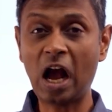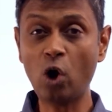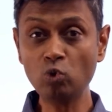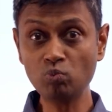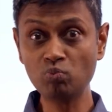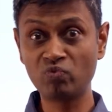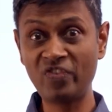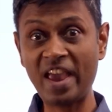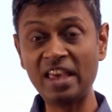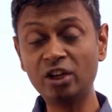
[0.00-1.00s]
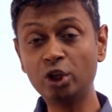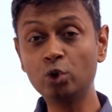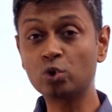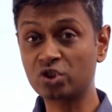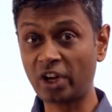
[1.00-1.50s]
Where do
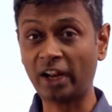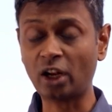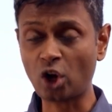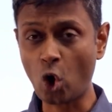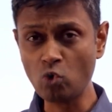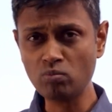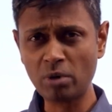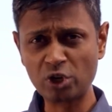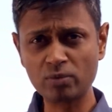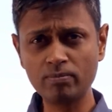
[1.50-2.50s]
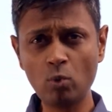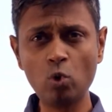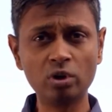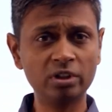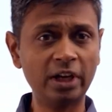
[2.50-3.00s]
you stand? And how much
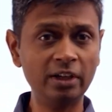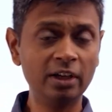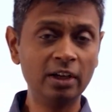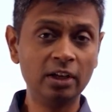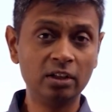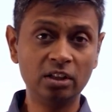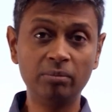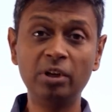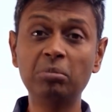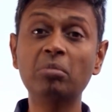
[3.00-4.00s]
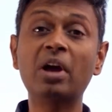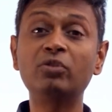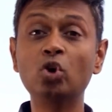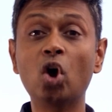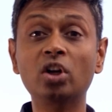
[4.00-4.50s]
more than the minimum have
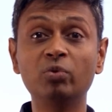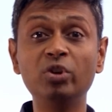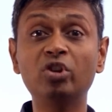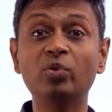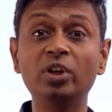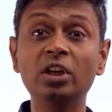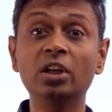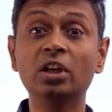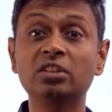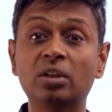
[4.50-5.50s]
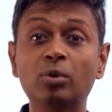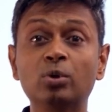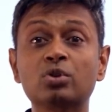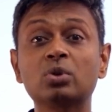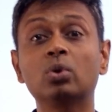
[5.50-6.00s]
you got vis-a-vis someone
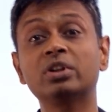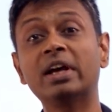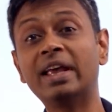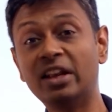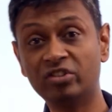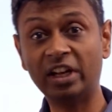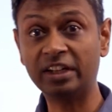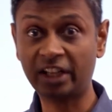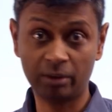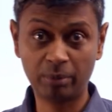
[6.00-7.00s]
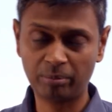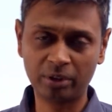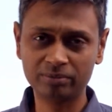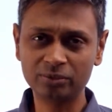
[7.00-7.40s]
who scored the entire paper?